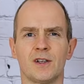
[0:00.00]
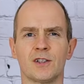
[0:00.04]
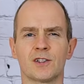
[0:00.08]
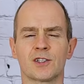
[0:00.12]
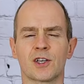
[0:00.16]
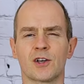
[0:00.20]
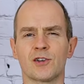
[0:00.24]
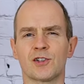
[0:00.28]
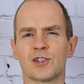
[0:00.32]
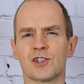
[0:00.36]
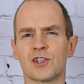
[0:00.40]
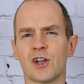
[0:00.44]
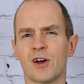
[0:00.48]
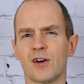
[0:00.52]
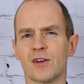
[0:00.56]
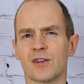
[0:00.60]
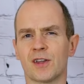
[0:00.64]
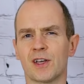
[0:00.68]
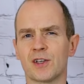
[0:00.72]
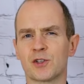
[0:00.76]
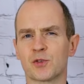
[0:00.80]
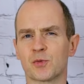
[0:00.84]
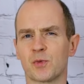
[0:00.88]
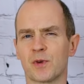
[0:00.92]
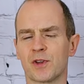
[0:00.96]
So start
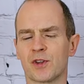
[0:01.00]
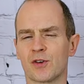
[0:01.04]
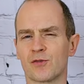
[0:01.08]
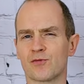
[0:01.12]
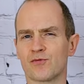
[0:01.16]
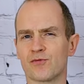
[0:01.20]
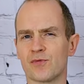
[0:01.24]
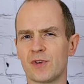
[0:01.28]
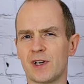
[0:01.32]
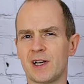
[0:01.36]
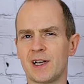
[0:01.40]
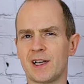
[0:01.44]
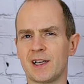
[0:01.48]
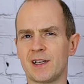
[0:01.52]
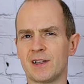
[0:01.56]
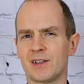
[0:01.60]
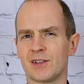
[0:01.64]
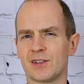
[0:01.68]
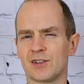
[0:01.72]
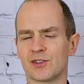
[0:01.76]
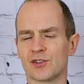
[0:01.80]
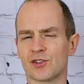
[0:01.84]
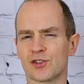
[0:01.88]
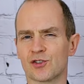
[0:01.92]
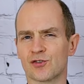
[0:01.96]
this with a
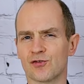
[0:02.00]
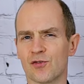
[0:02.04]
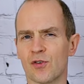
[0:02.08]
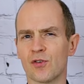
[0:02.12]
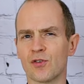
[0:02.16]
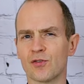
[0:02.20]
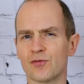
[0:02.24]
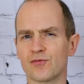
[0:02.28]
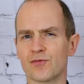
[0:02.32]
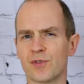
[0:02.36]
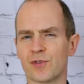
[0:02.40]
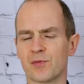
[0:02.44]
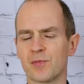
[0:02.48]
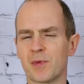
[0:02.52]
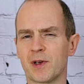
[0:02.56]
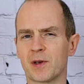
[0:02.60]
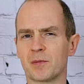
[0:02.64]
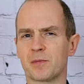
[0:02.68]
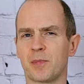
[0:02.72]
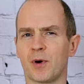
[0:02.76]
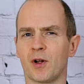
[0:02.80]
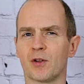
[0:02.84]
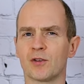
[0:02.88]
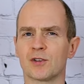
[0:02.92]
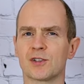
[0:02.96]
really strong
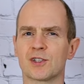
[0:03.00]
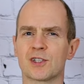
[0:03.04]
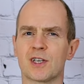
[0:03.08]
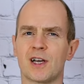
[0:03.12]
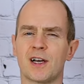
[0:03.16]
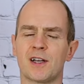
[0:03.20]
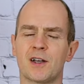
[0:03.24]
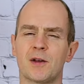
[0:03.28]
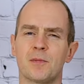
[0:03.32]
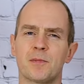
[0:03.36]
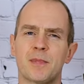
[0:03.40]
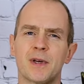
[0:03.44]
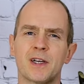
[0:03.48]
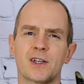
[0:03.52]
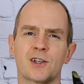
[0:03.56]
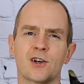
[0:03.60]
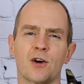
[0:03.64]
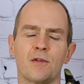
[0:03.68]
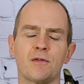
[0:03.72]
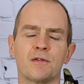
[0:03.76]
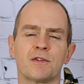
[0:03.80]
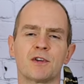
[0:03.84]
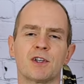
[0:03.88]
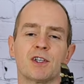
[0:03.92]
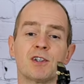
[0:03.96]
rhythmic pulse and a big
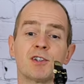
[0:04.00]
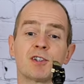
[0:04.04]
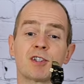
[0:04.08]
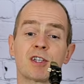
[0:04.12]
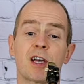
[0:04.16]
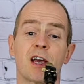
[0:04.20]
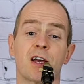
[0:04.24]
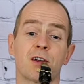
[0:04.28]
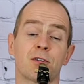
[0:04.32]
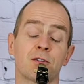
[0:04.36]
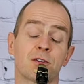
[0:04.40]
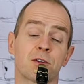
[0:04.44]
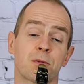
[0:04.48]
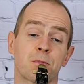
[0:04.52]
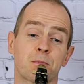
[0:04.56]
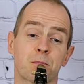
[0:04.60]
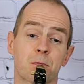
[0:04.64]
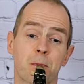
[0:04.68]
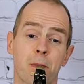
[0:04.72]
confident sound.